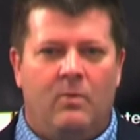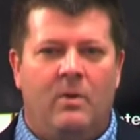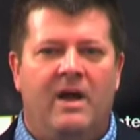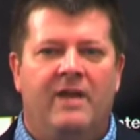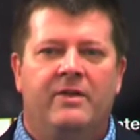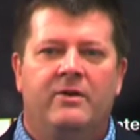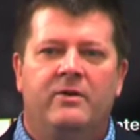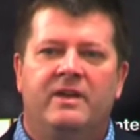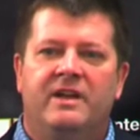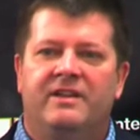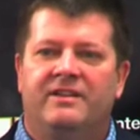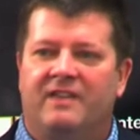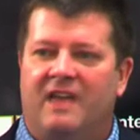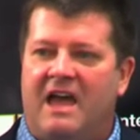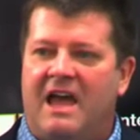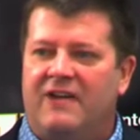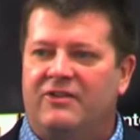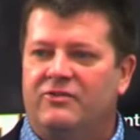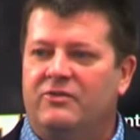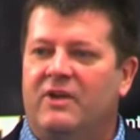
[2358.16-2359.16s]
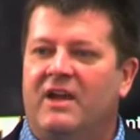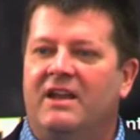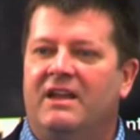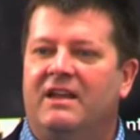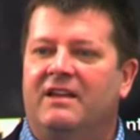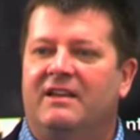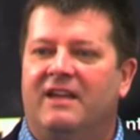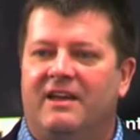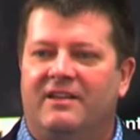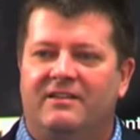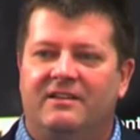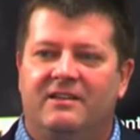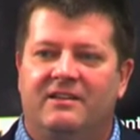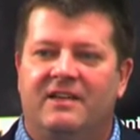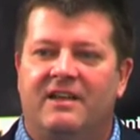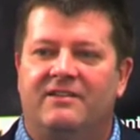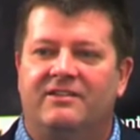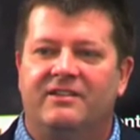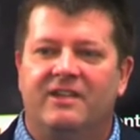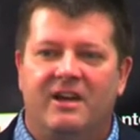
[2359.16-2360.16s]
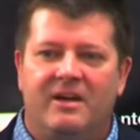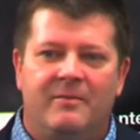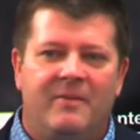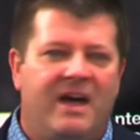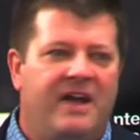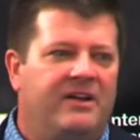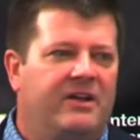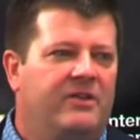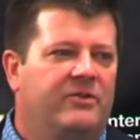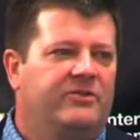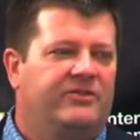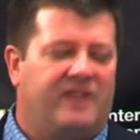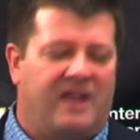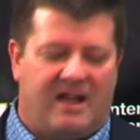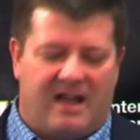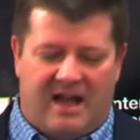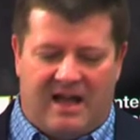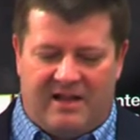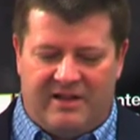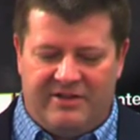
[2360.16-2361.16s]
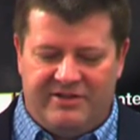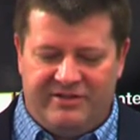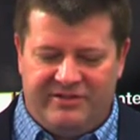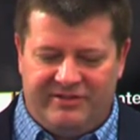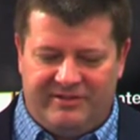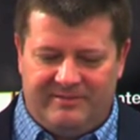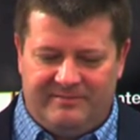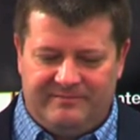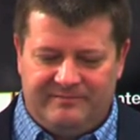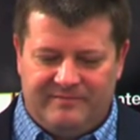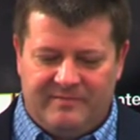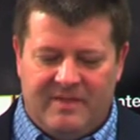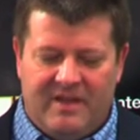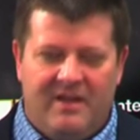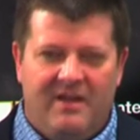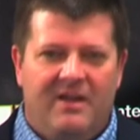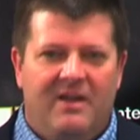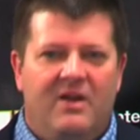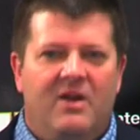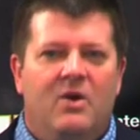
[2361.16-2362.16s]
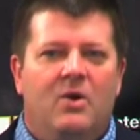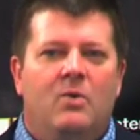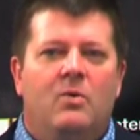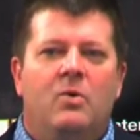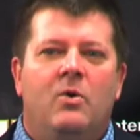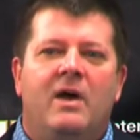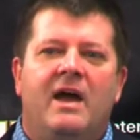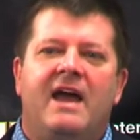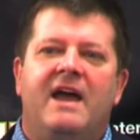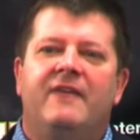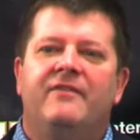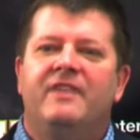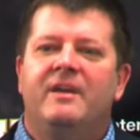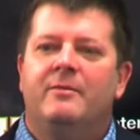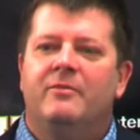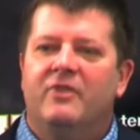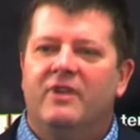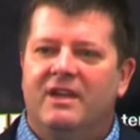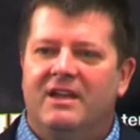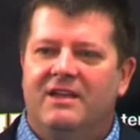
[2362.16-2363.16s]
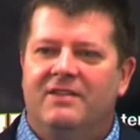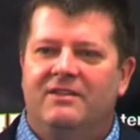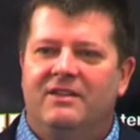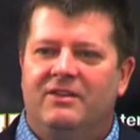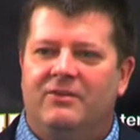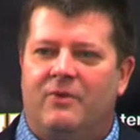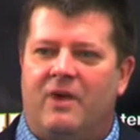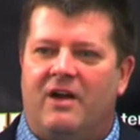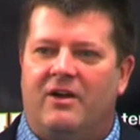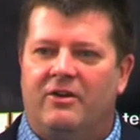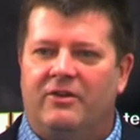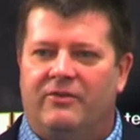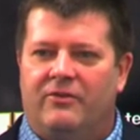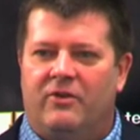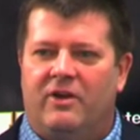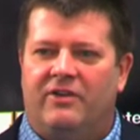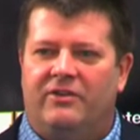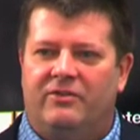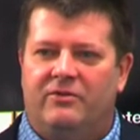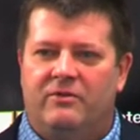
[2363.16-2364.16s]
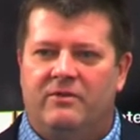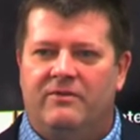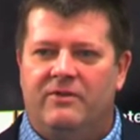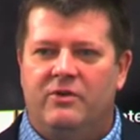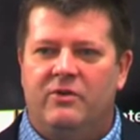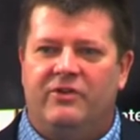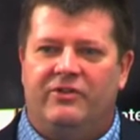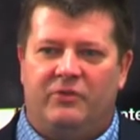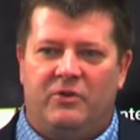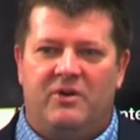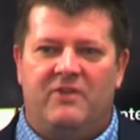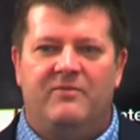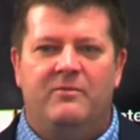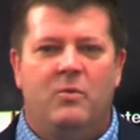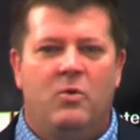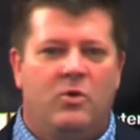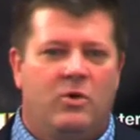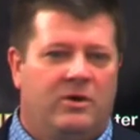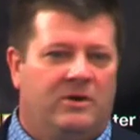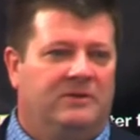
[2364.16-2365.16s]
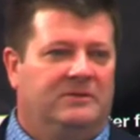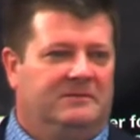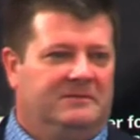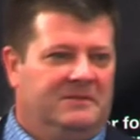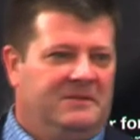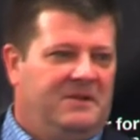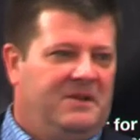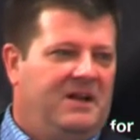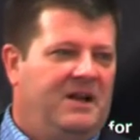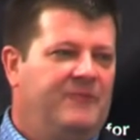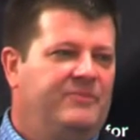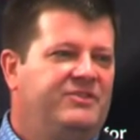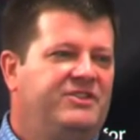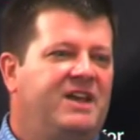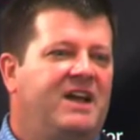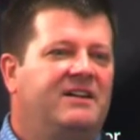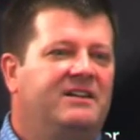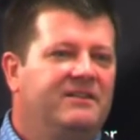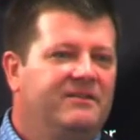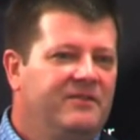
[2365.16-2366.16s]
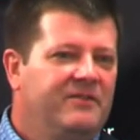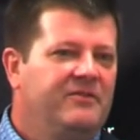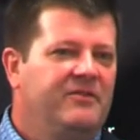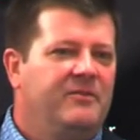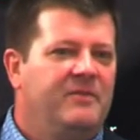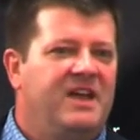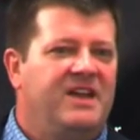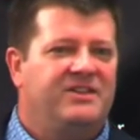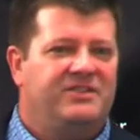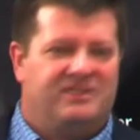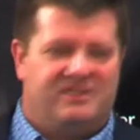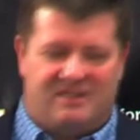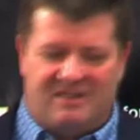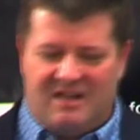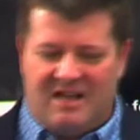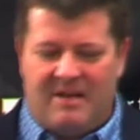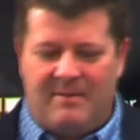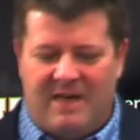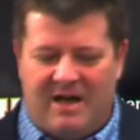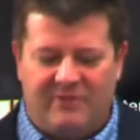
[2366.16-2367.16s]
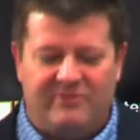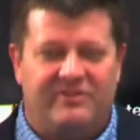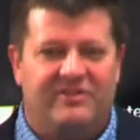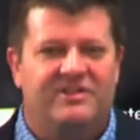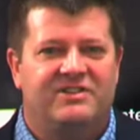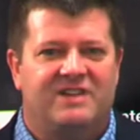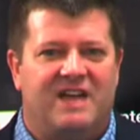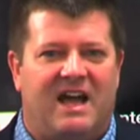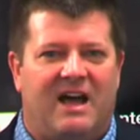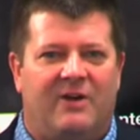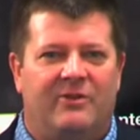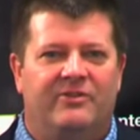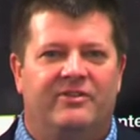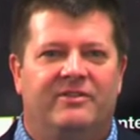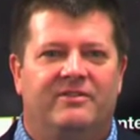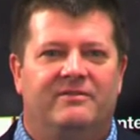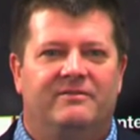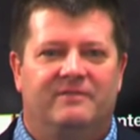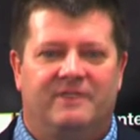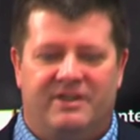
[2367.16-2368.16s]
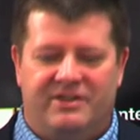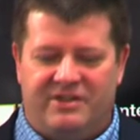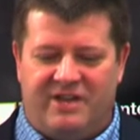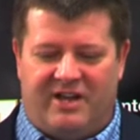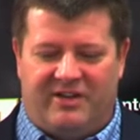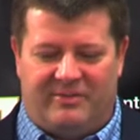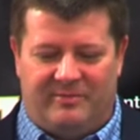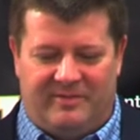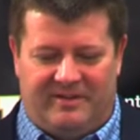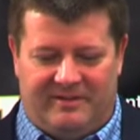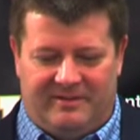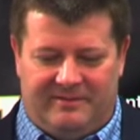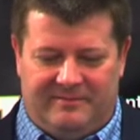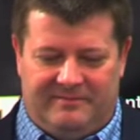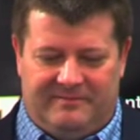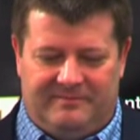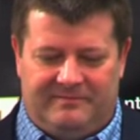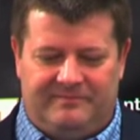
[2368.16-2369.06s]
whether it's actual NEA testing that's done by another psychologist. We'll have them bring in these records for us to review as sort of more objective information about the child's adjustment.